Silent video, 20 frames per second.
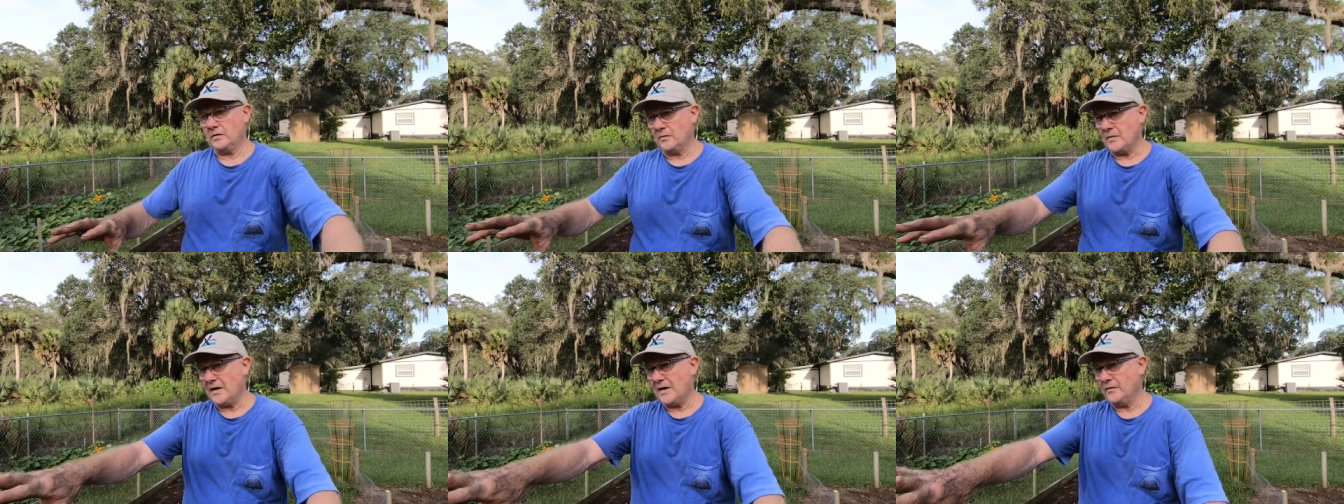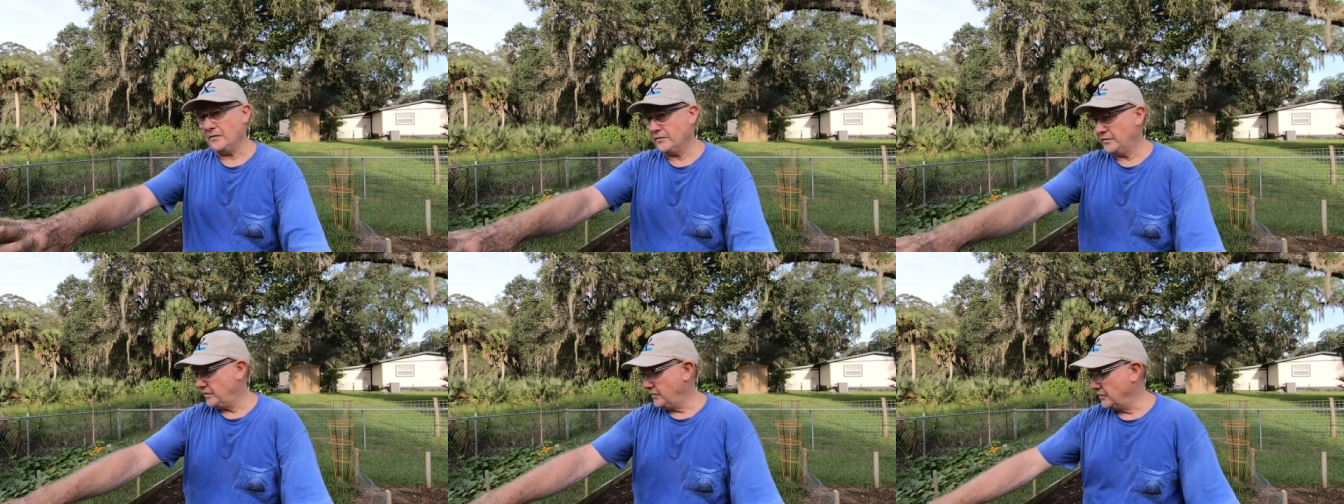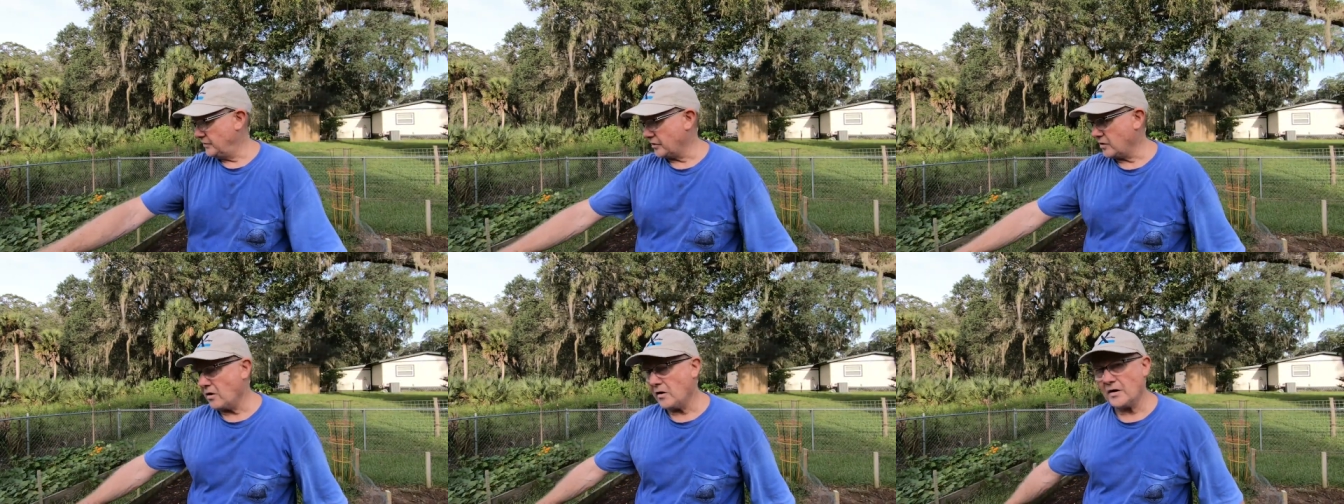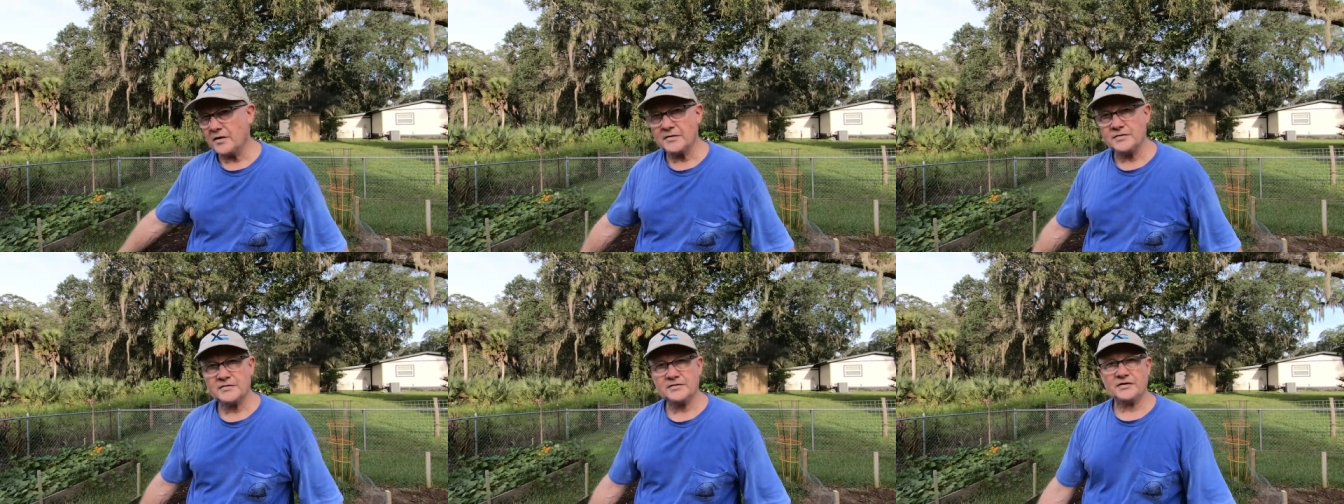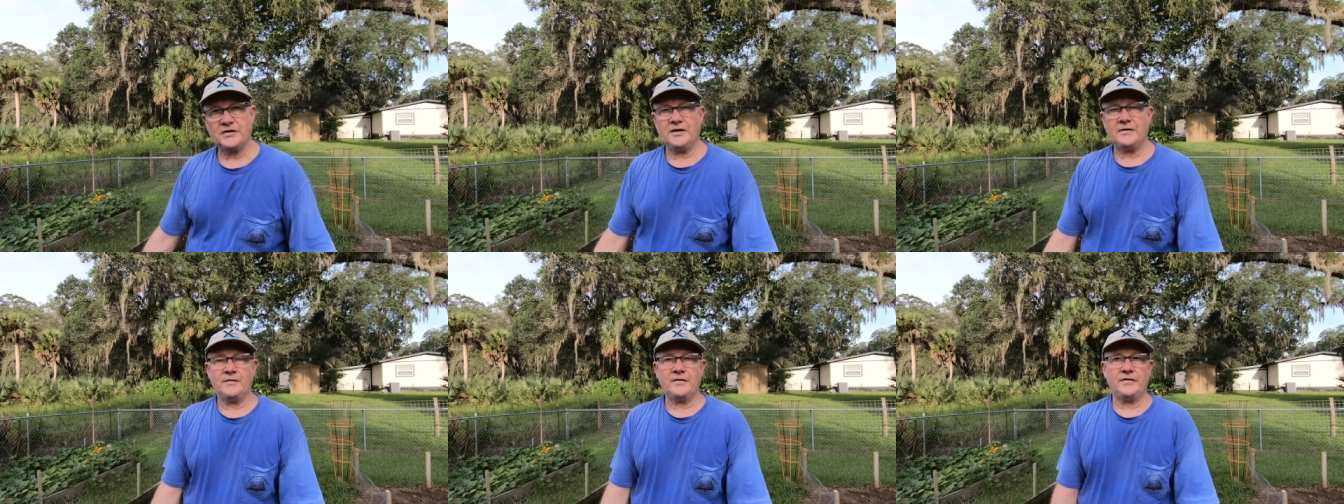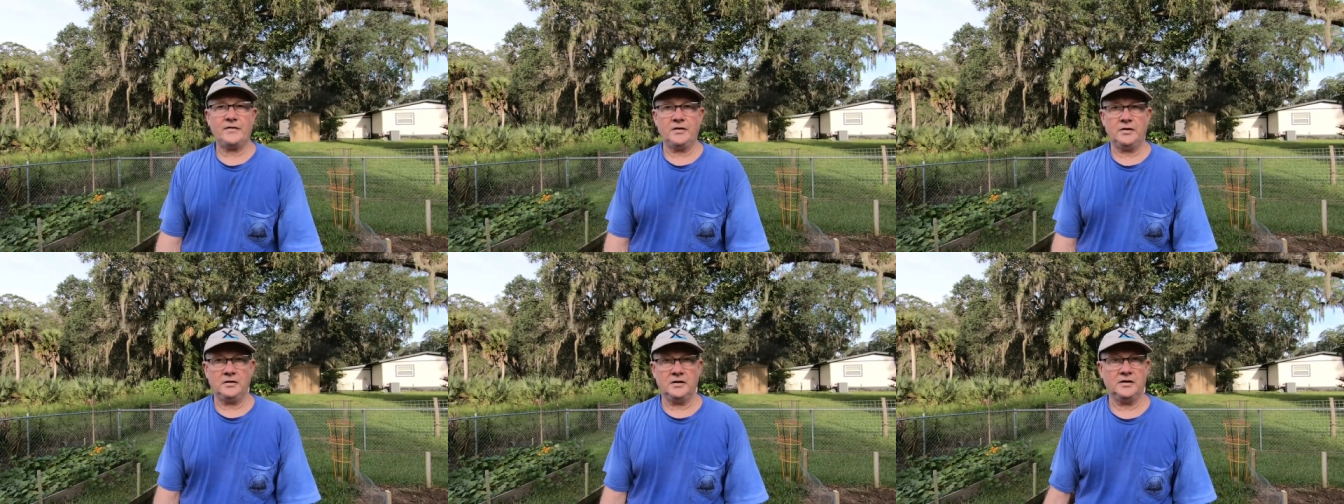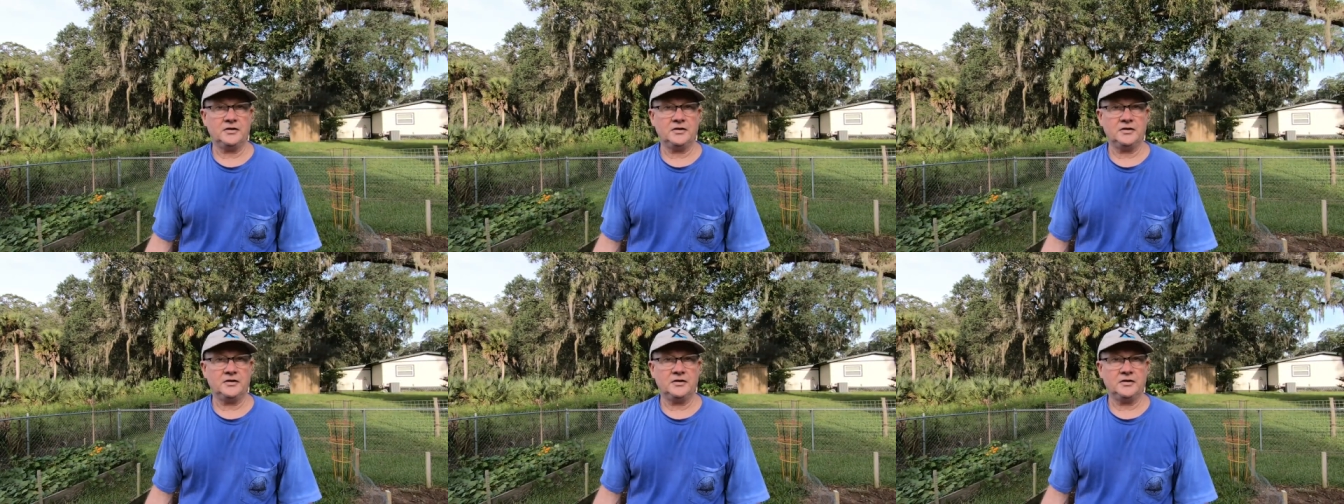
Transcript: around in the gardens and everything.